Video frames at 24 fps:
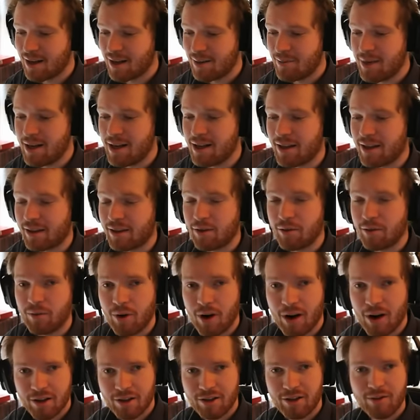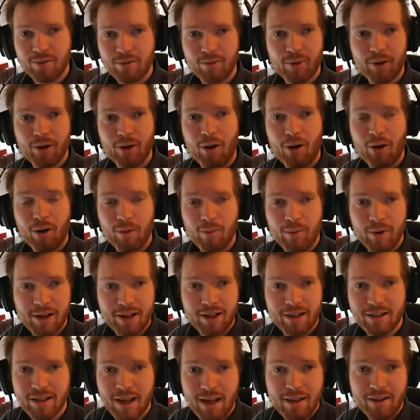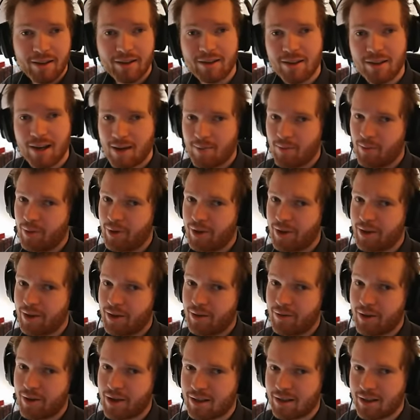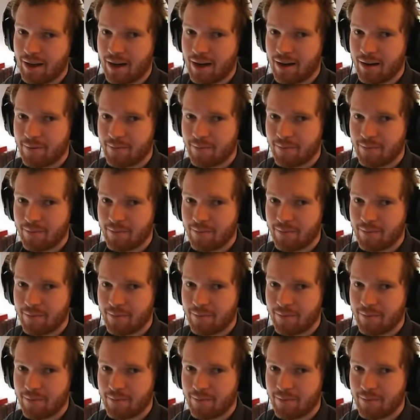meaning that the rocks will always stay the same within the rest site.